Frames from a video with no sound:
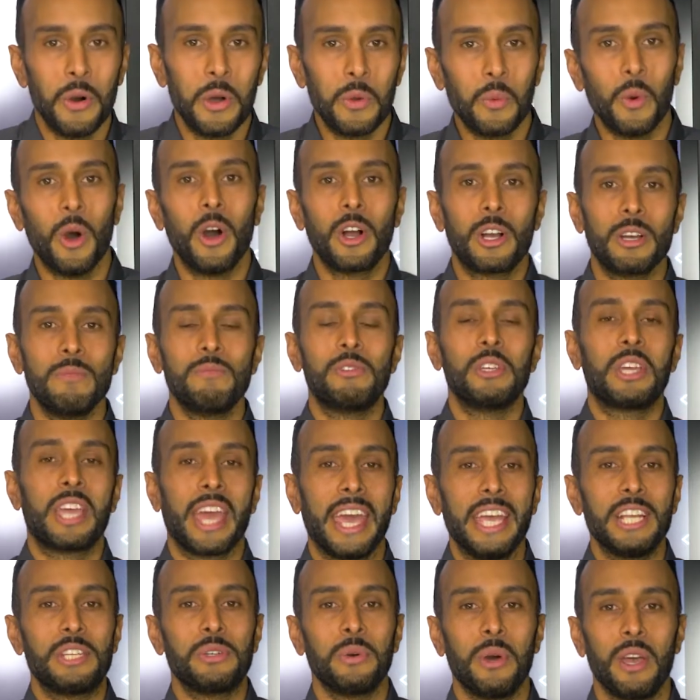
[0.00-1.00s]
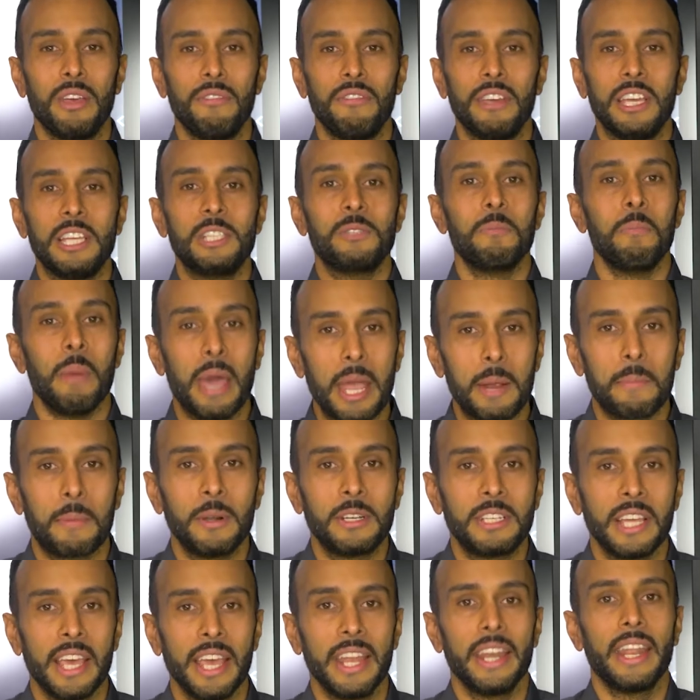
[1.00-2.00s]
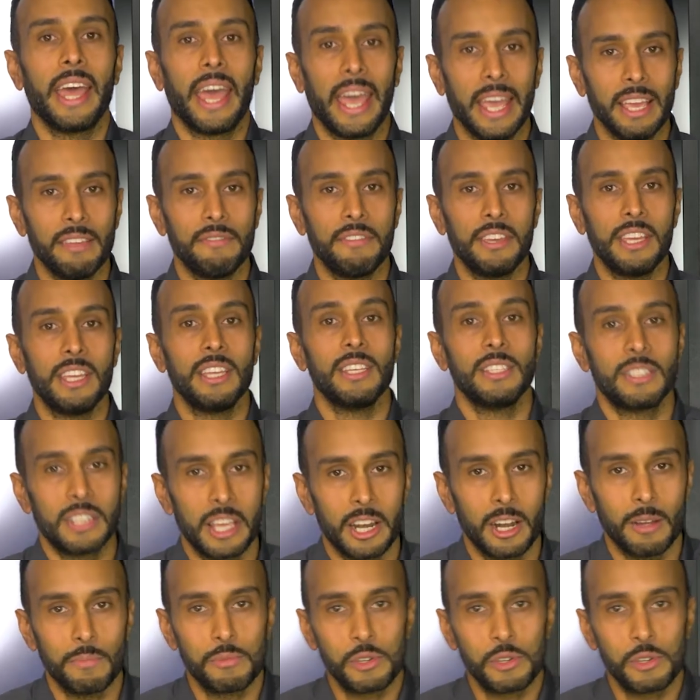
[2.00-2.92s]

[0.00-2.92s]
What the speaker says: and welcome to K2AV's Make Pretend AV Setup